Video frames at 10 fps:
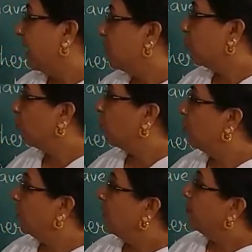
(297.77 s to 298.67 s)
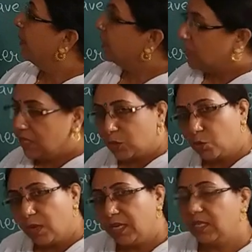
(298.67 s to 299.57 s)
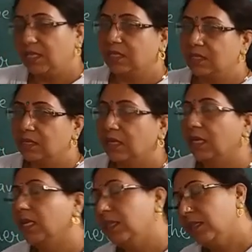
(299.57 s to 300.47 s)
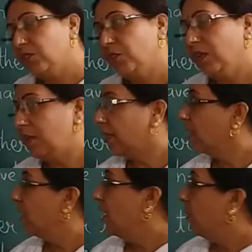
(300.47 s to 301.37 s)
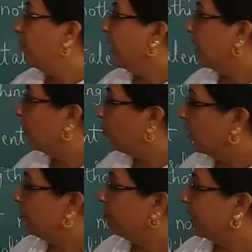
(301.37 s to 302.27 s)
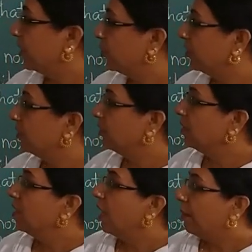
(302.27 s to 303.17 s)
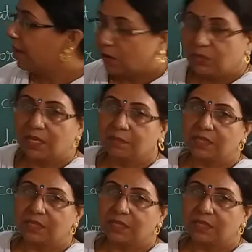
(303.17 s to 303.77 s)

And so by these qualities, The children make a good impression about